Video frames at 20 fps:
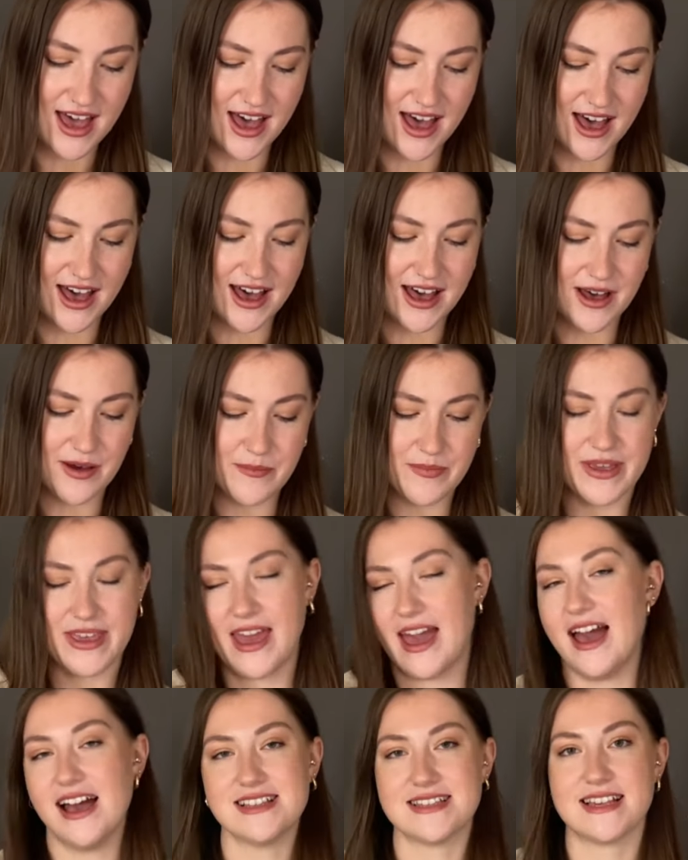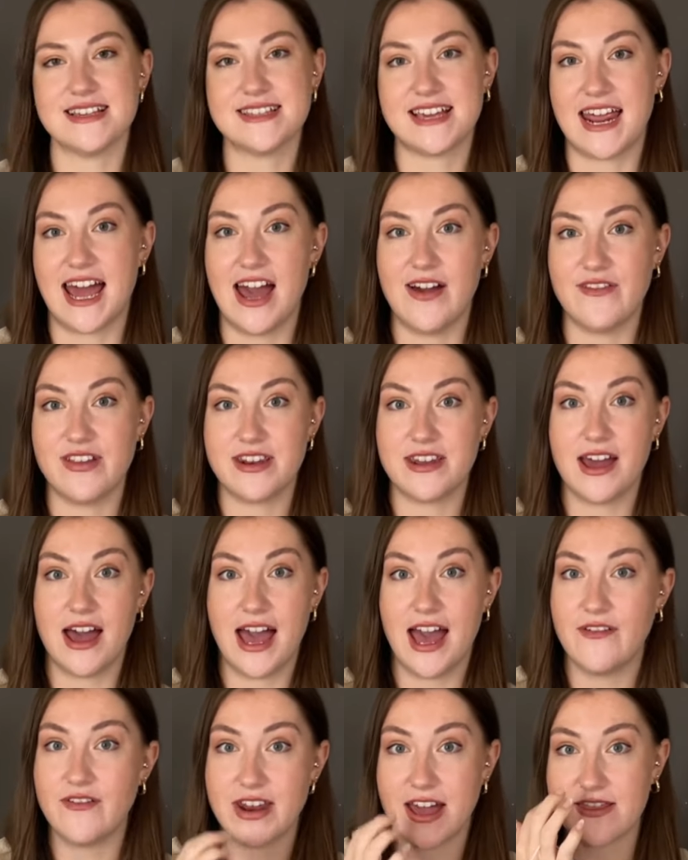Uh, but yeah, as I said, I haven't, I
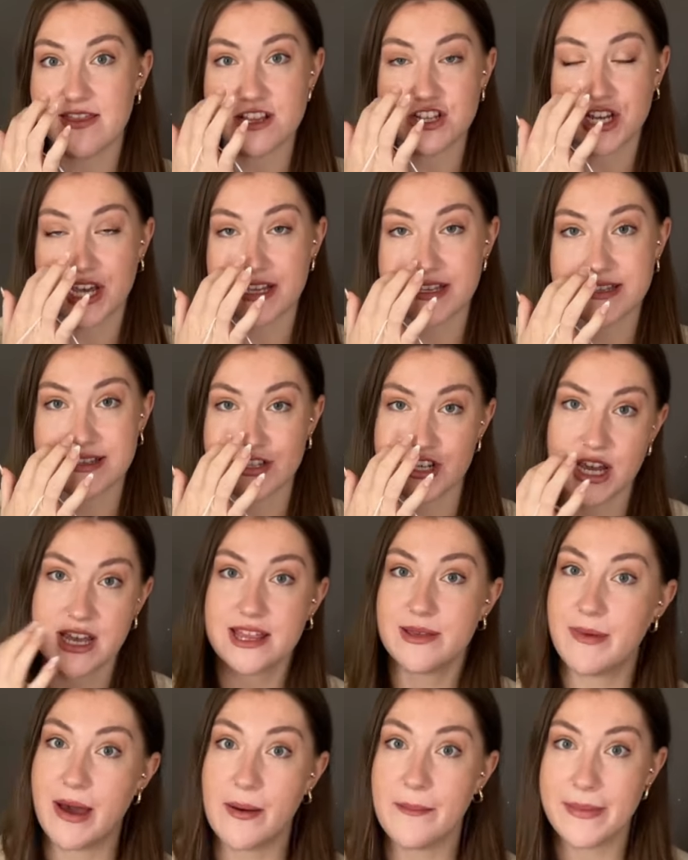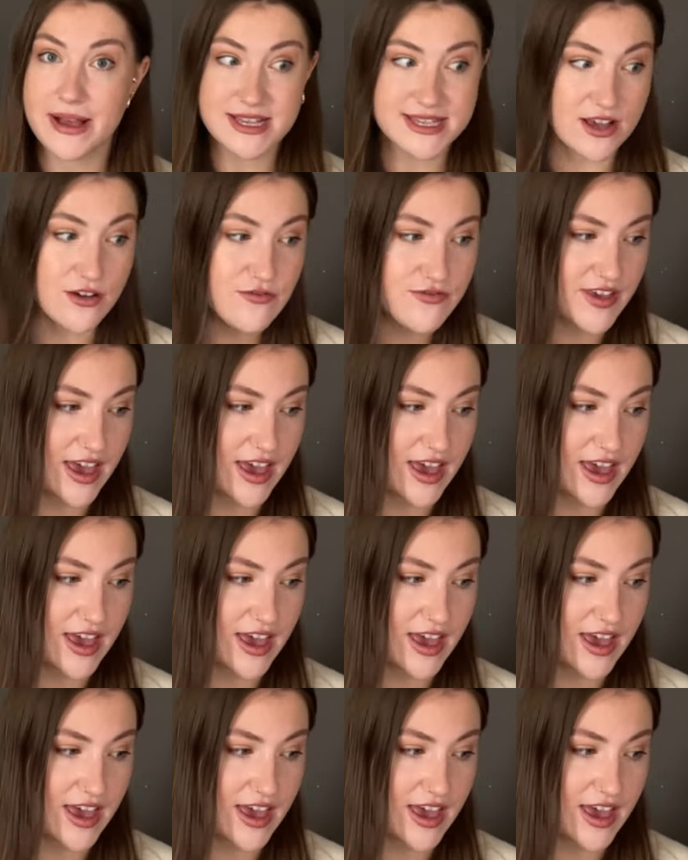haven't had the chance to check them out myself